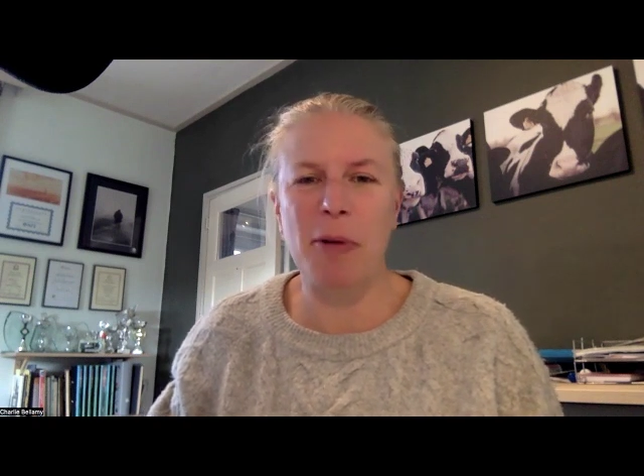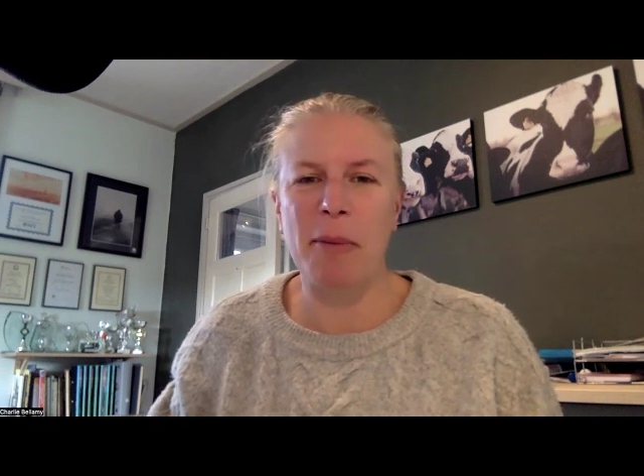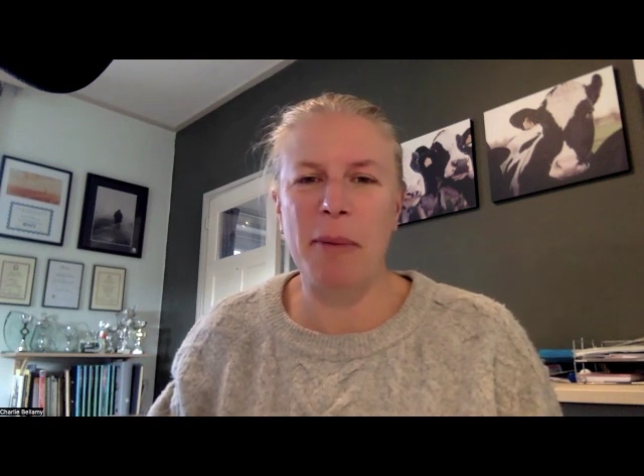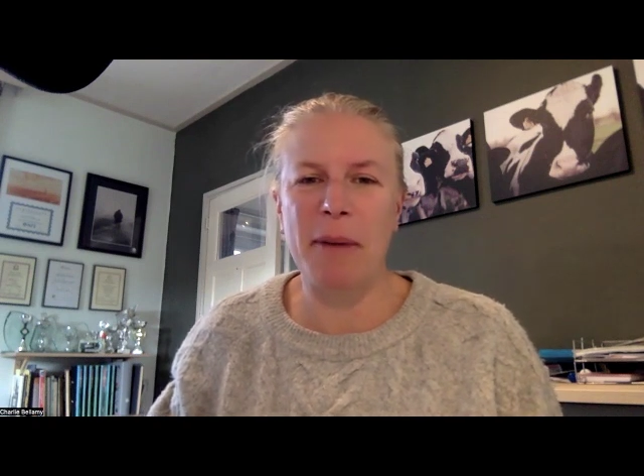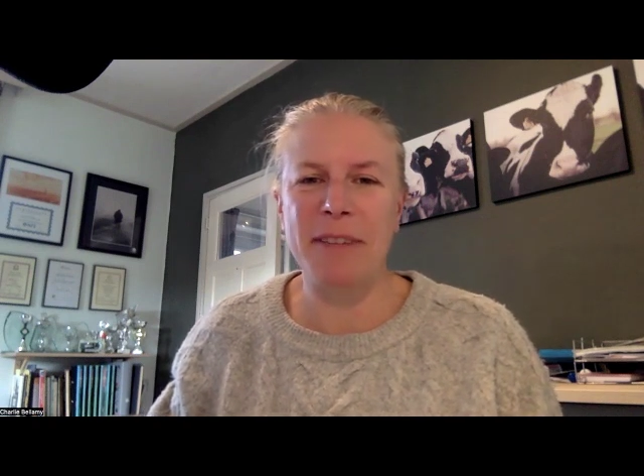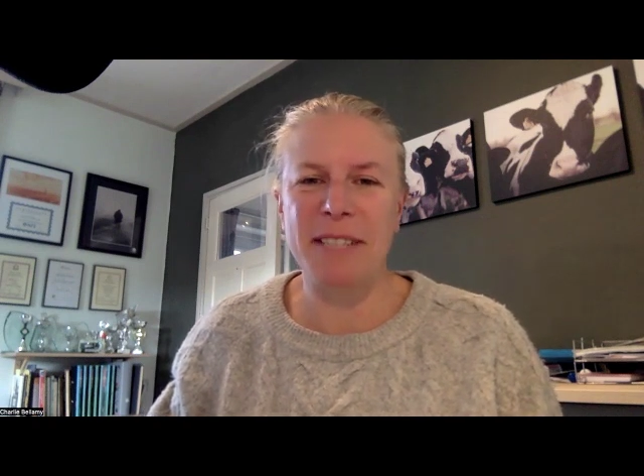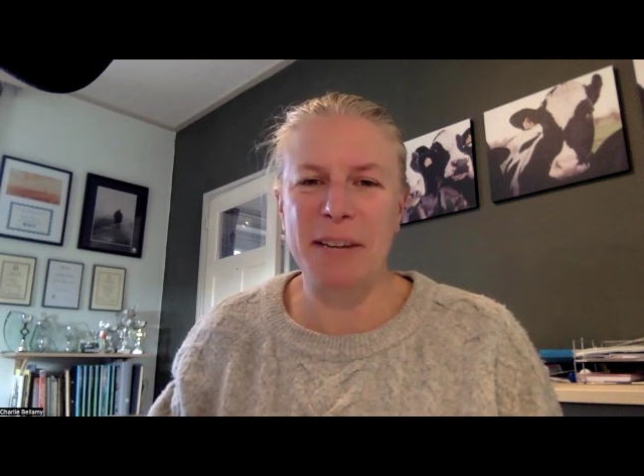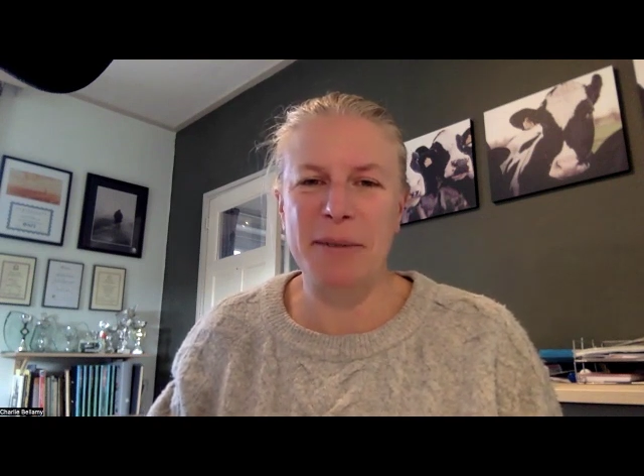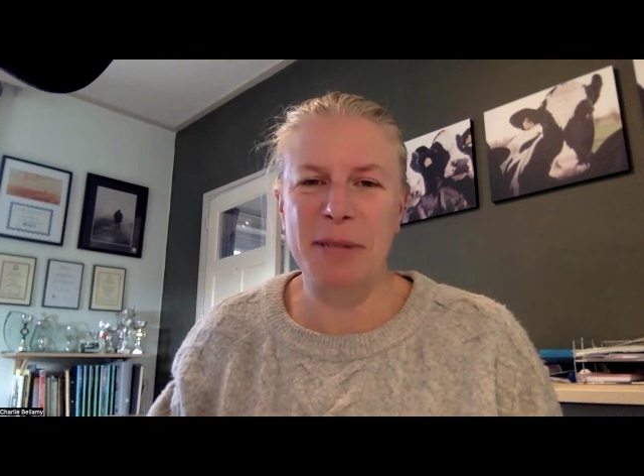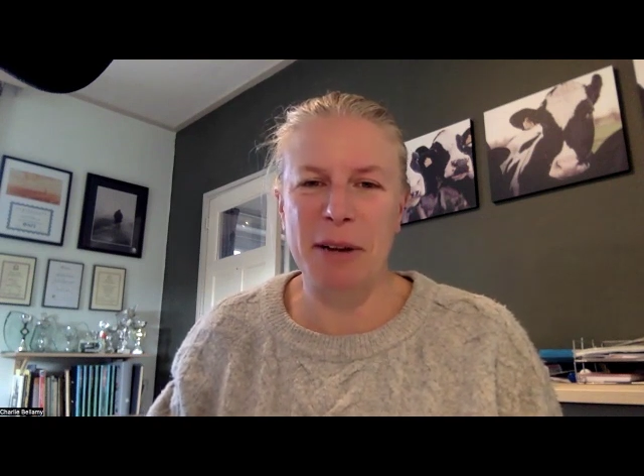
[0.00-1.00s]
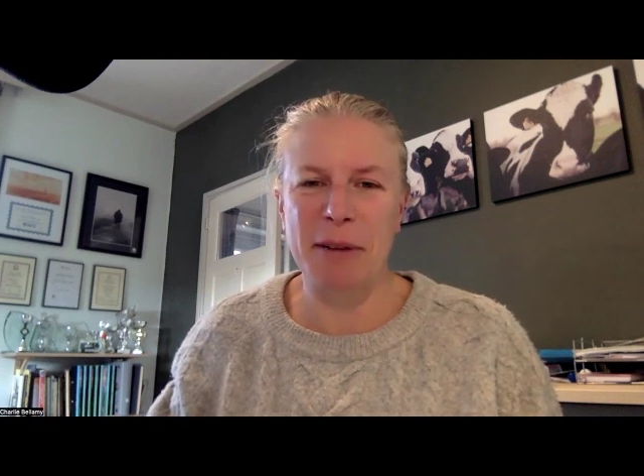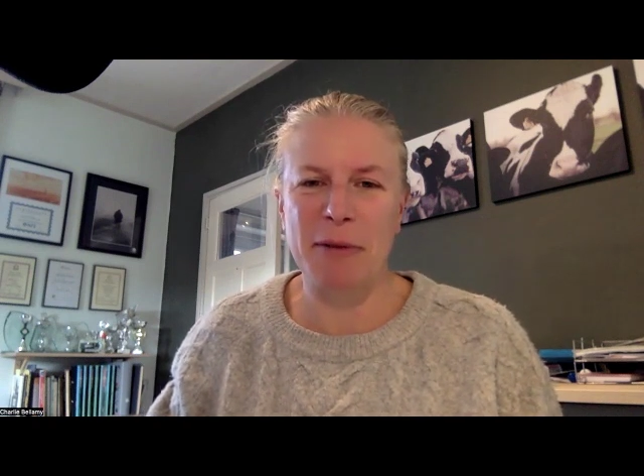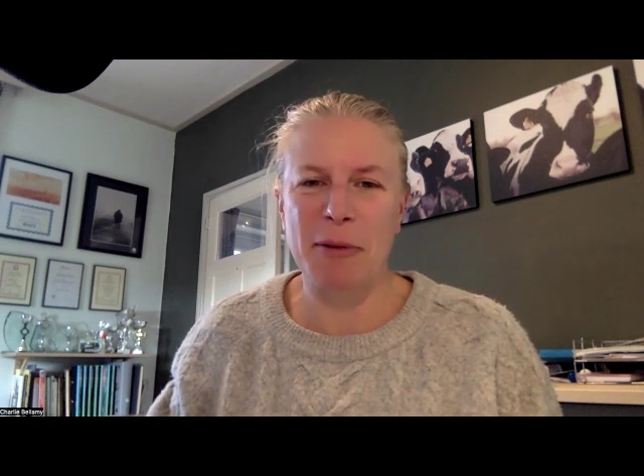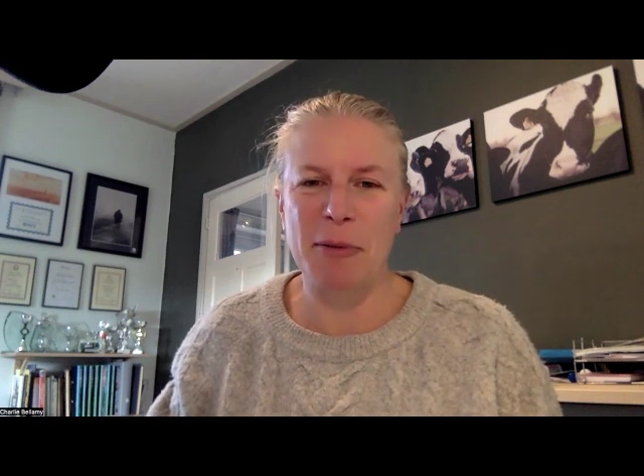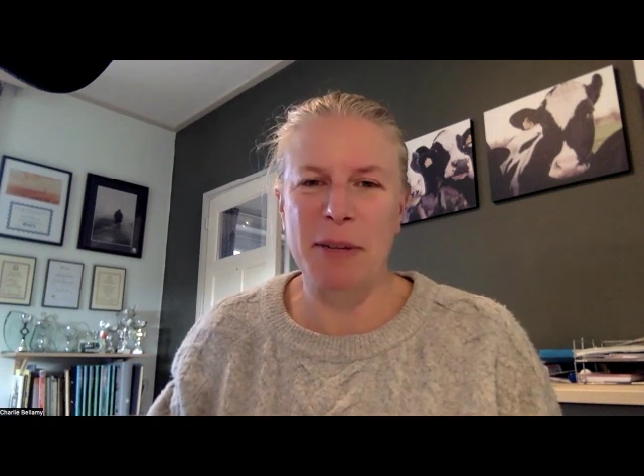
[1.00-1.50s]
on my videos going
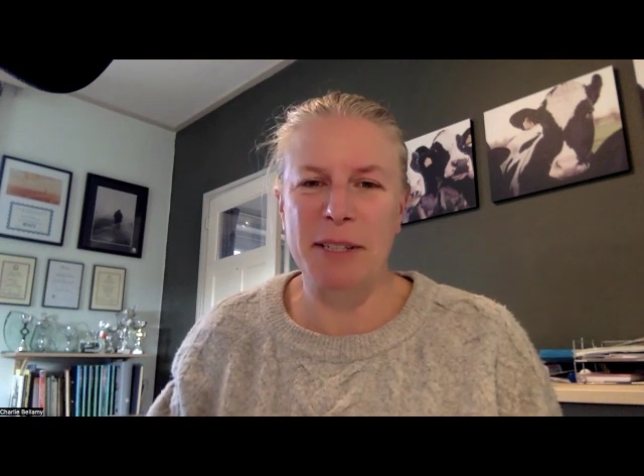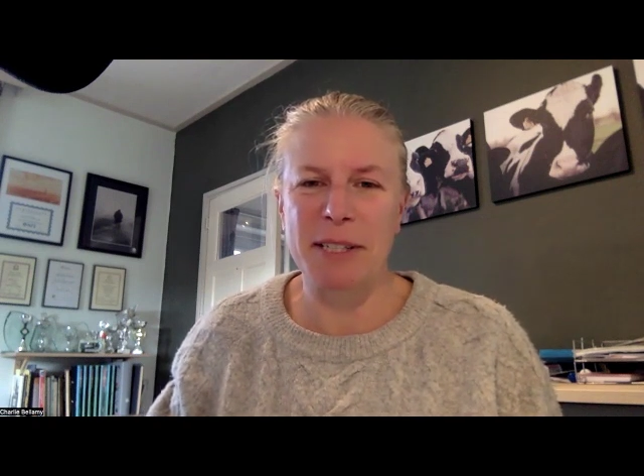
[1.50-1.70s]
forward.